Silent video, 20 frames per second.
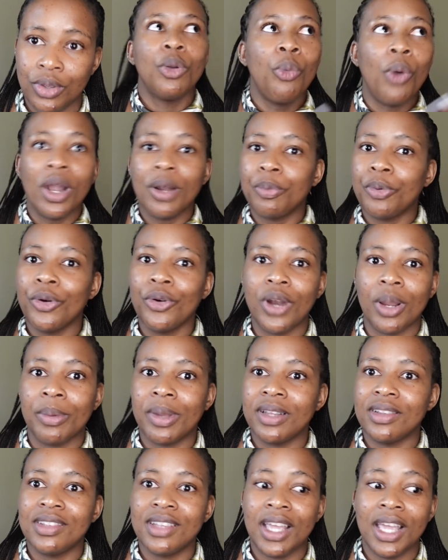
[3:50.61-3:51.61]
One program
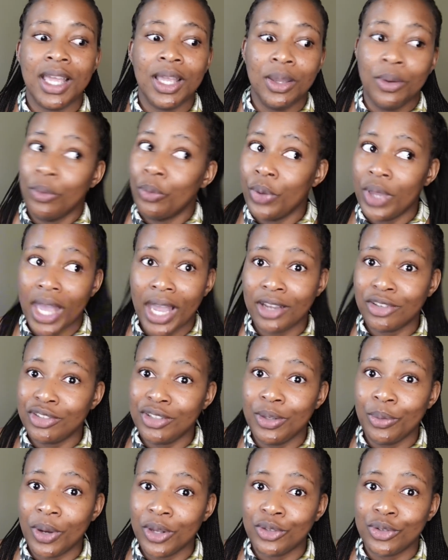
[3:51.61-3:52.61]
can say, we
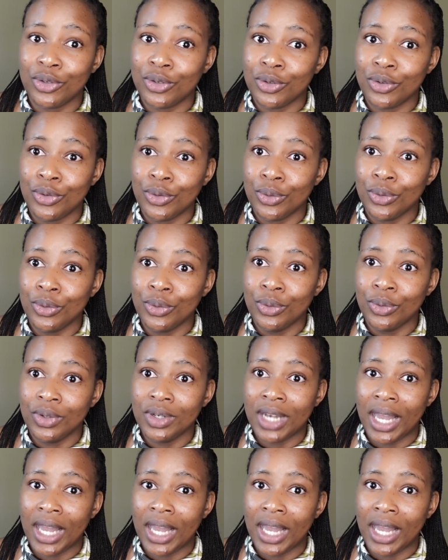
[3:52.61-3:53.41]
actually want you to do